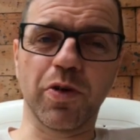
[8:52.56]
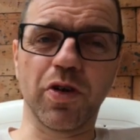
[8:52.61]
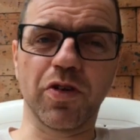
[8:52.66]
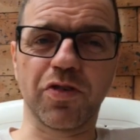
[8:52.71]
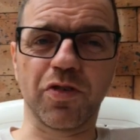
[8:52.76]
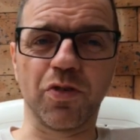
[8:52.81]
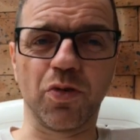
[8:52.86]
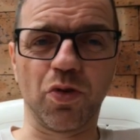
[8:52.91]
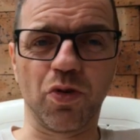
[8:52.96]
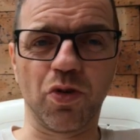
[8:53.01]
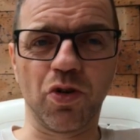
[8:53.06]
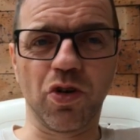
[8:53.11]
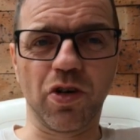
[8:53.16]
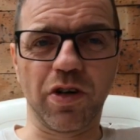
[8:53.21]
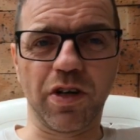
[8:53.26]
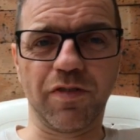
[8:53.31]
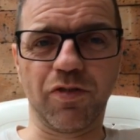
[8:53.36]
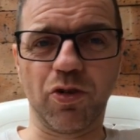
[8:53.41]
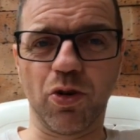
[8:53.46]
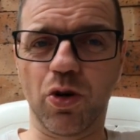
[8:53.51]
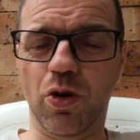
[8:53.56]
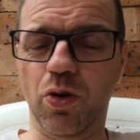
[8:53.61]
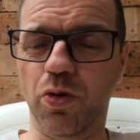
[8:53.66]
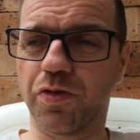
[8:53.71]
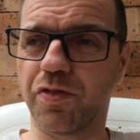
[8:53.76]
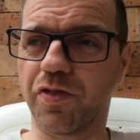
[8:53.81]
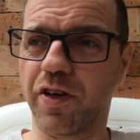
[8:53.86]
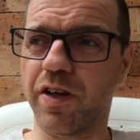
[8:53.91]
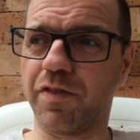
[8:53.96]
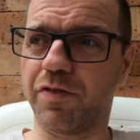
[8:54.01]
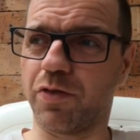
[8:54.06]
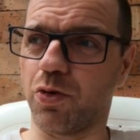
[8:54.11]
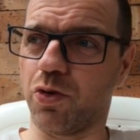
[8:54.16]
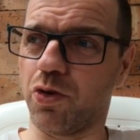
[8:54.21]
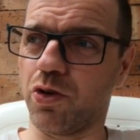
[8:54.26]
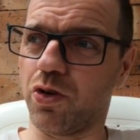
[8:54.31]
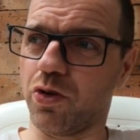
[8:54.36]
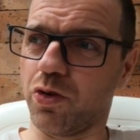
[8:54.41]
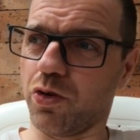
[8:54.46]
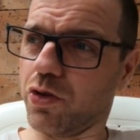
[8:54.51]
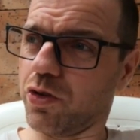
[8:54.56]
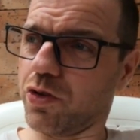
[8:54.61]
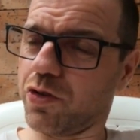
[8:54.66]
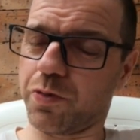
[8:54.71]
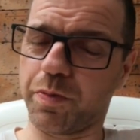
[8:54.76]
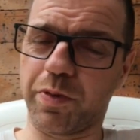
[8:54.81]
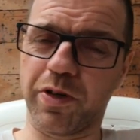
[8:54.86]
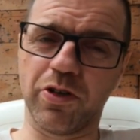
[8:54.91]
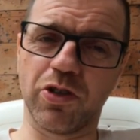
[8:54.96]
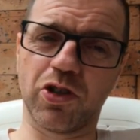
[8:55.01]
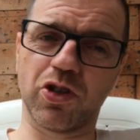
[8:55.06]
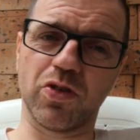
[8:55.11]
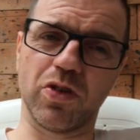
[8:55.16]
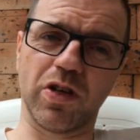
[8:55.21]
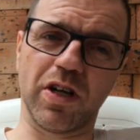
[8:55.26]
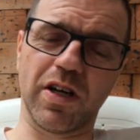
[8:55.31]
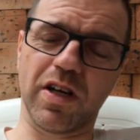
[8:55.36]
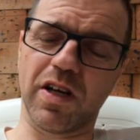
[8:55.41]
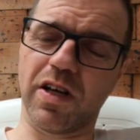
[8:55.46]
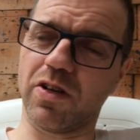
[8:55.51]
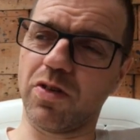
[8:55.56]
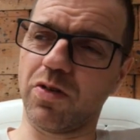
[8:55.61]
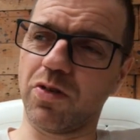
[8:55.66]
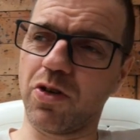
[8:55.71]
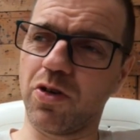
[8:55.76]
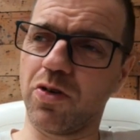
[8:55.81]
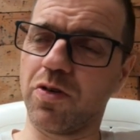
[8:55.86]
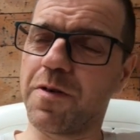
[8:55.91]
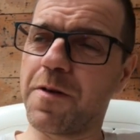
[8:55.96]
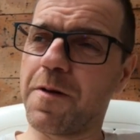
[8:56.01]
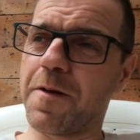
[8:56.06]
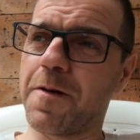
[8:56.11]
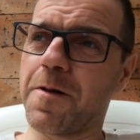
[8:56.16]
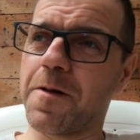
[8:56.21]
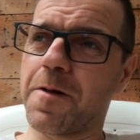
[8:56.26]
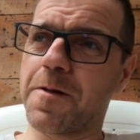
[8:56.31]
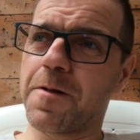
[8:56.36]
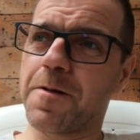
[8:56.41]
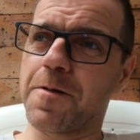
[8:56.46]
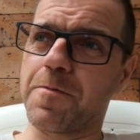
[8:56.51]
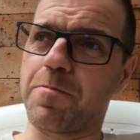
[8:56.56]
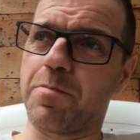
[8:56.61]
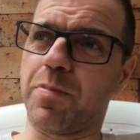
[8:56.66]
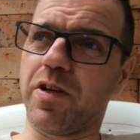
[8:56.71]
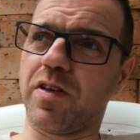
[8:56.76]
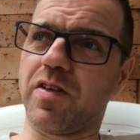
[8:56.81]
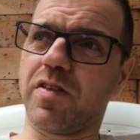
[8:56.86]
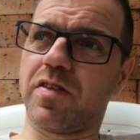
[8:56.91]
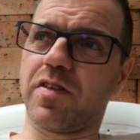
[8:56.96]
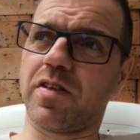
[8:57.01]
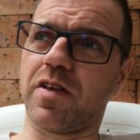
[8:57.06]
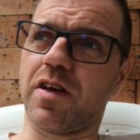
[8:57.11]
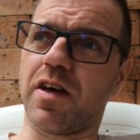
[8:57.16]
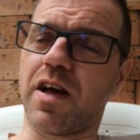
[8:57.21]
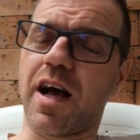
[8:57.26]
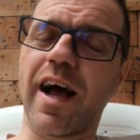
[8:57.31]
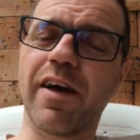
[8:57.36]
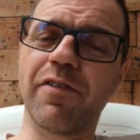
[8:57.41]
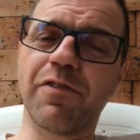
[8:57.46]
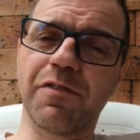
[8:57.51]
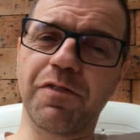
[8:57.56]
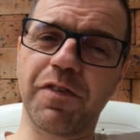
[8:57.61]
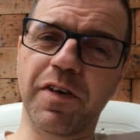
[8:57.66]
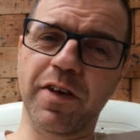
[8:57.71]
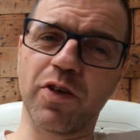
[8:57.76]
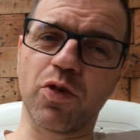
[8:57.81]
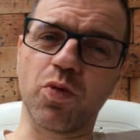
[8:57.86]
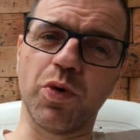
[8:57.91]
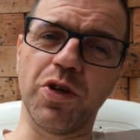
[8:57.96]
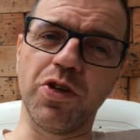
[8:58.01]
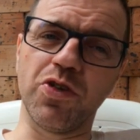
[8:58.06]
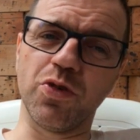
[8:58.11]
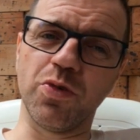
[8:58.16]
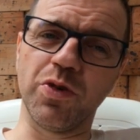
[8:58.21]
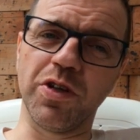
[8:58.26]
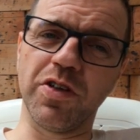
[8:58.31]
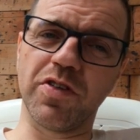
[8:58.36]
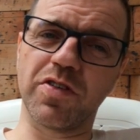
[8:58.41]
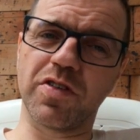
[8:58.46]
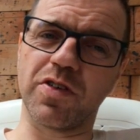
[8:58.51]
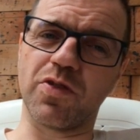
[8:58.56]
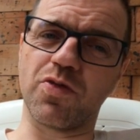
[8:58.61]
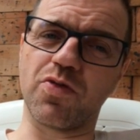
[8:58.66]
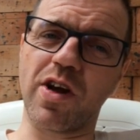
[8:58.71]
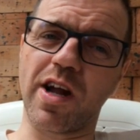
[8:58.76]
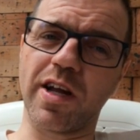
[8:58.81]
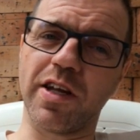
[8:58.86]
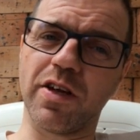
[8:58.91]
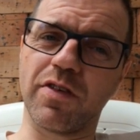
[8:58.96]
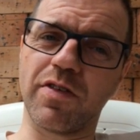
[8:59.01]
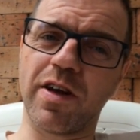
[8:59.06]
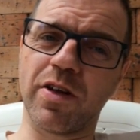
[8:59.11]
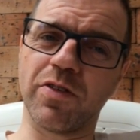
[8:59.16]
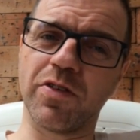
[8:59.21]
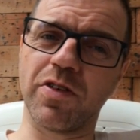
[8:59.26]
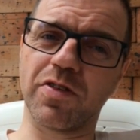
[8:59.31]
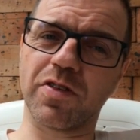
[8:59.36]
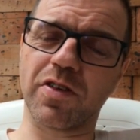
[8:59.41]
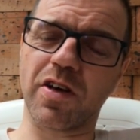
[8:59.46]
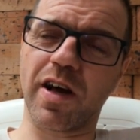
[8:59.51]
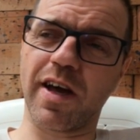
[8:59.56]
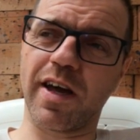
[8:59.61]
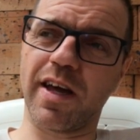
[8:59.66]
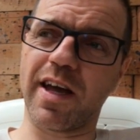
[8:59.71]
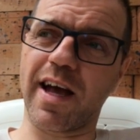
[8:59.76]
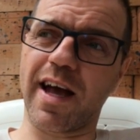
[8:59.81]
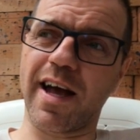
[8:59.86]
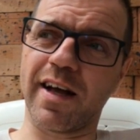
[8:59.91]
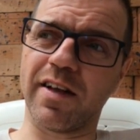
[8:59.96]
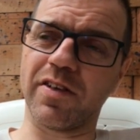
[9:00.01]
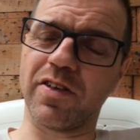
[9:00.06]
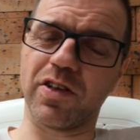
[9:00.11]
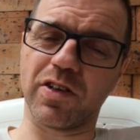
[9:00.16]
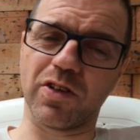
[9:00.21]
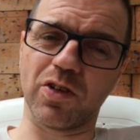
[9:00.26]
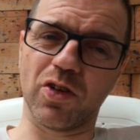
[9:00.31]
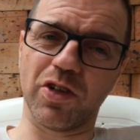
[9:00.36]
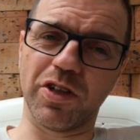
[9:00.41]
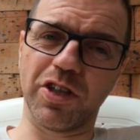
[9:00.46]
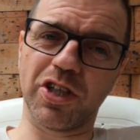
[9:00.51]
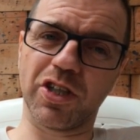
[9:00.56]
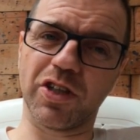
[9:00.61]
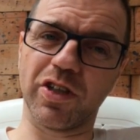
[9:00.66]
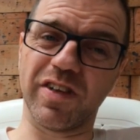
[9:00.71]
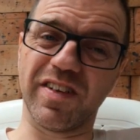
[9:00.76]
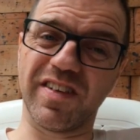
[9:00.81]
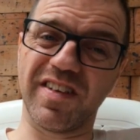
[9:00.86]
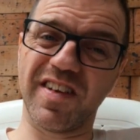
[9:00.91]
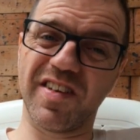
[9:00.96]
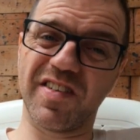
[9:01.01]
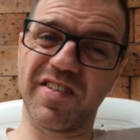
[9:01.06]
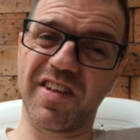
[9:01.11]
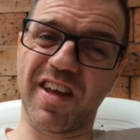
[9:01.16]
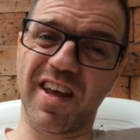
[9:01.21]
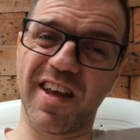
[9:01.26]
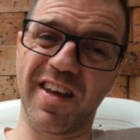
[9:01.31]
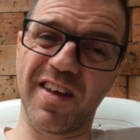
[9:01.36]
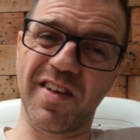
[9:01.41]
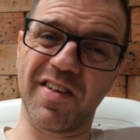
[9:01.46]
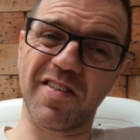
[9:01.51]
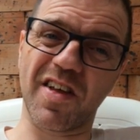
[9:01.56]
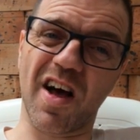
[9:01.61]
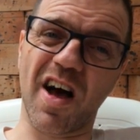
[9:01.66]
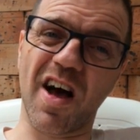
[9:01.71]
person or not, if you hold faith or not, or you're spiritual, I don't know. But I think we do need to rally around this guy and acknowledge that this is